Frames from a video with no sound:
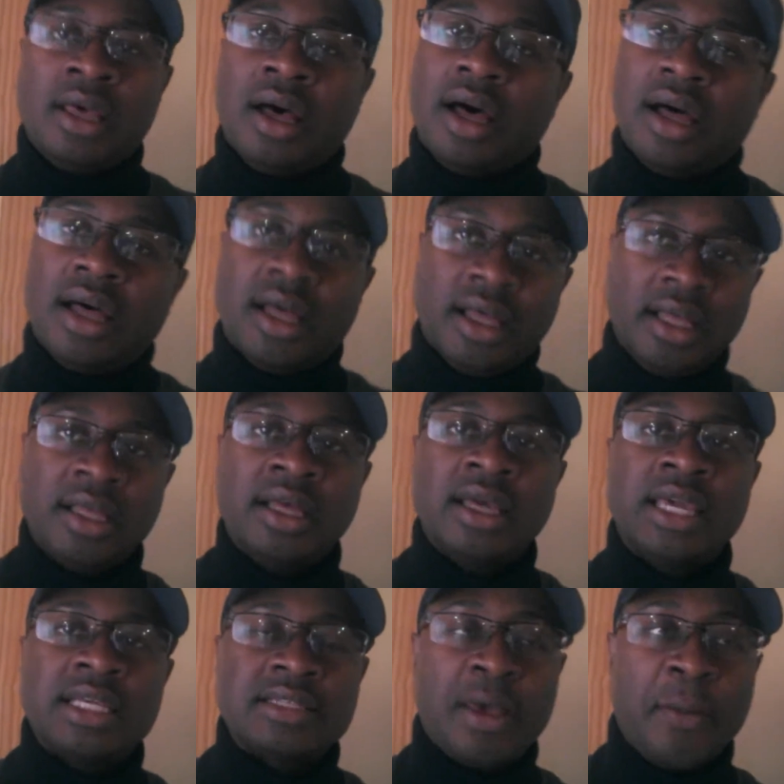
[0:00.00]
a
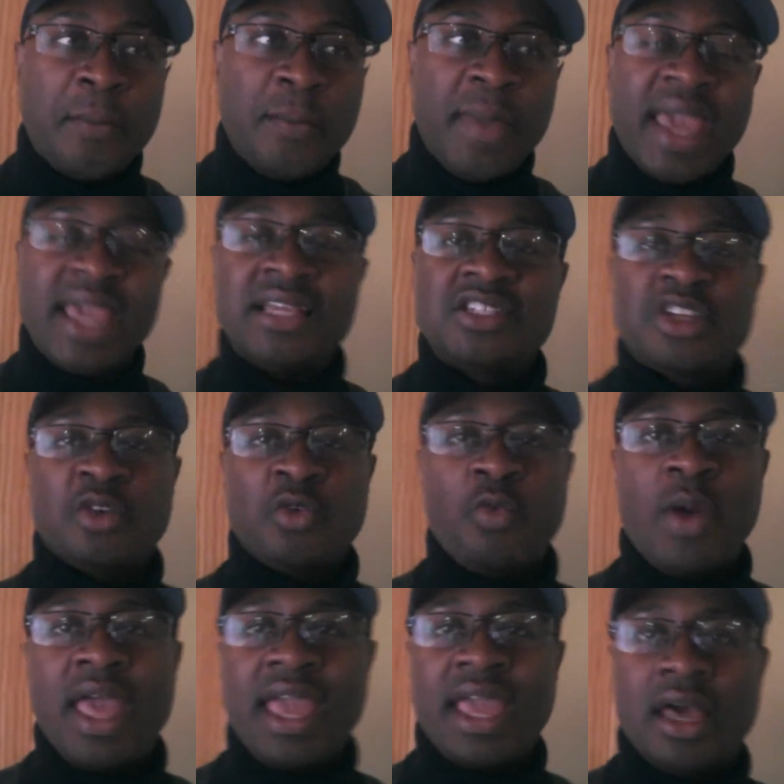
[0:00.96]
hug is a major
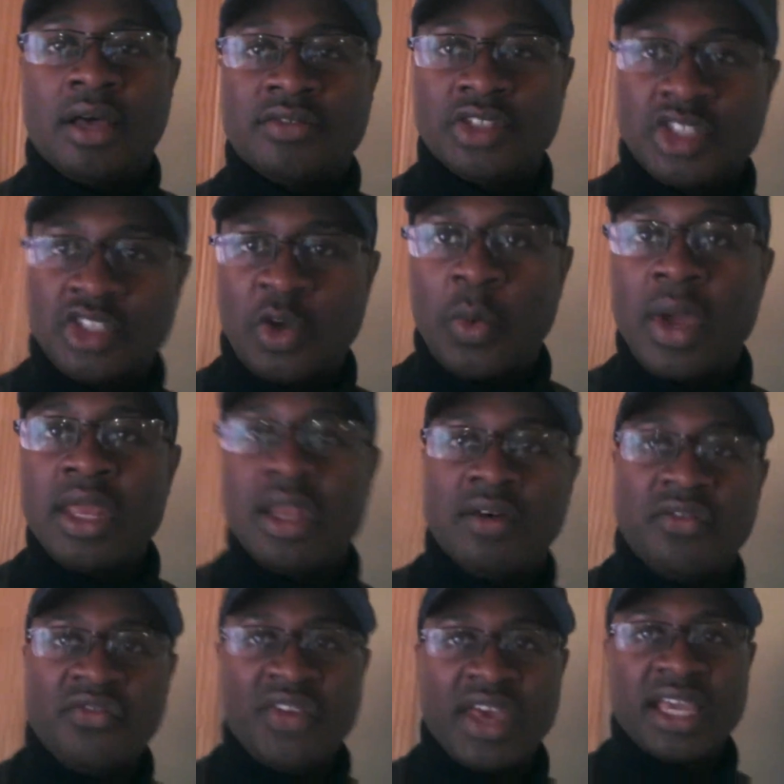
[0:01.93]
way of showing
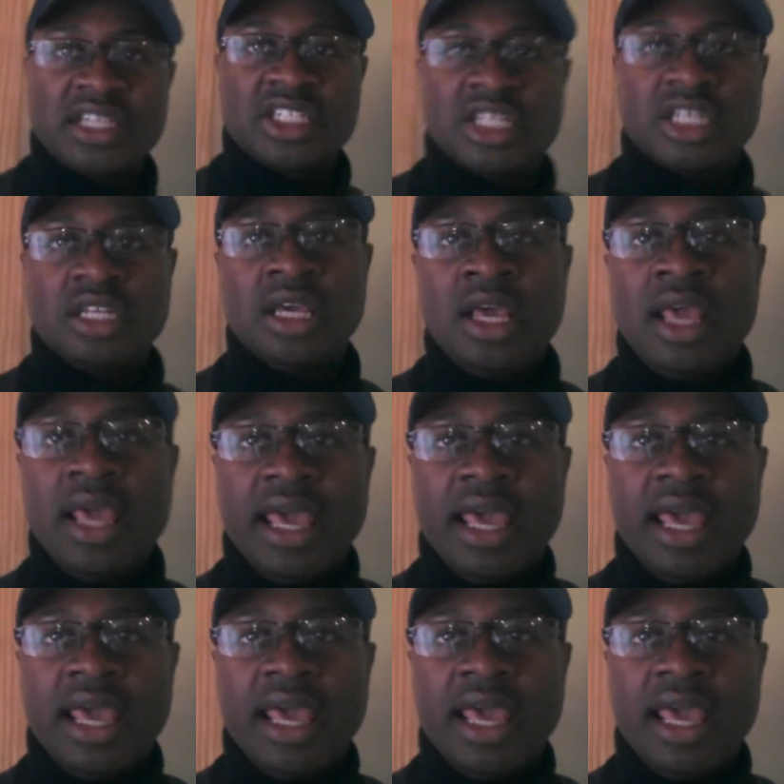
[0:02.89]
affection